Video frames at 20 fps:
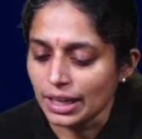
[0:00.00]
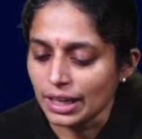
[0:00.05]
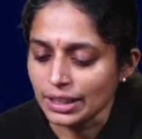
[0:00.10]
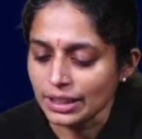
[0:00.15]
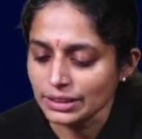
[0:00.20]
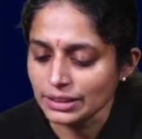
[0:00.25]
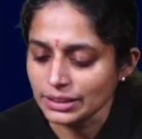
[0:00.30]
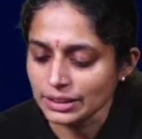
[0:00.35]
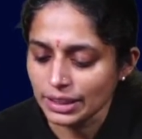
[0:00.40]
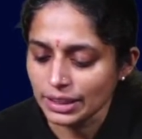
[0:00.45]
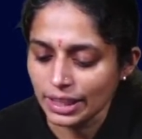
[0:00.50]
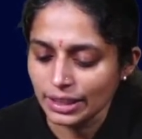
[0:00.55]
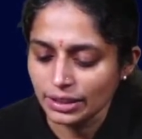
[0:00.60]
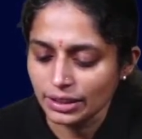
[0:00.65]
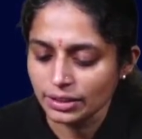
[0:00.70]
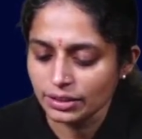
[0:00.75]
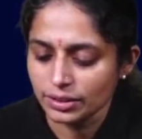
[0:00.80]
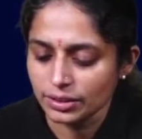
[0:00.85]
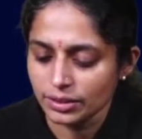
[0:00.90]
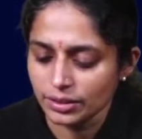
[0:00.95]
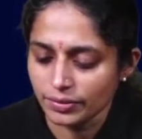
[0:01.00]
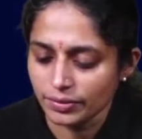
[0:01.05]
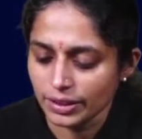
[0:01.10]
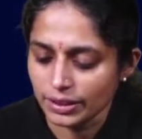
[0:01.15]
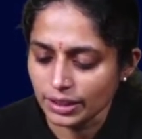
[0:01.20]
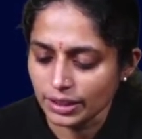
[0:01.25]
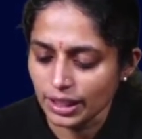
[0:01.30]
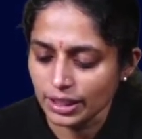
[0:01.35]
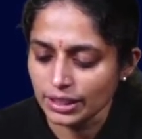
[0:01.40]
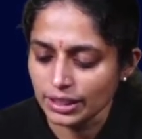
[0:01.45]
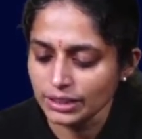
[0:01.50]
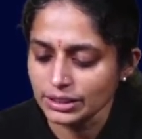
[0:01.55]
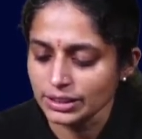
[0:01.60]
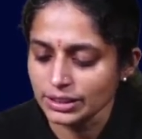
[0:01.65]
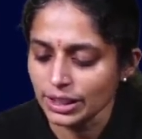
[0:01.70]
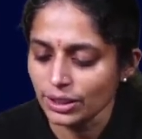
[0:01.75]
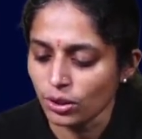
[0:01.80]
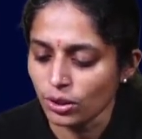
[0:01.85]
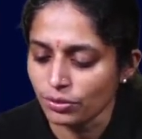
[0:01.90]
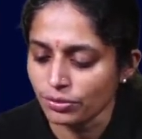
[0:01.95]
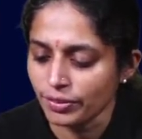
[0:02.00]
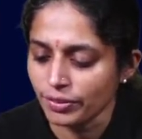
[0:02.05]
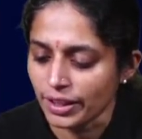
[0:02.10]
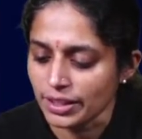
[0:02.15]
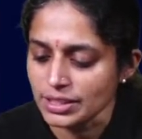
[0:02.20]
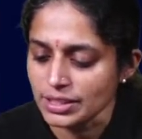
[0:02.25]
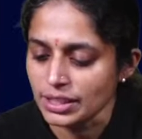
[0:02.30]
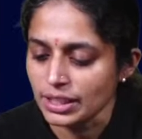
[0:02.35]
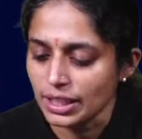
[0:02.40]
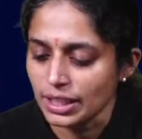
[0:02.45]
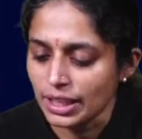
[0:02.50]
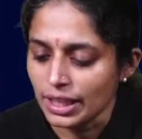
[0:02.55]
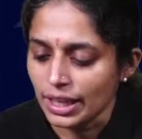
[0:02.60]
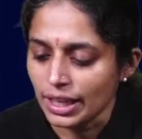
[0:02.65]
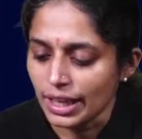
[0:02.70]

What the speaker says: alleging an offence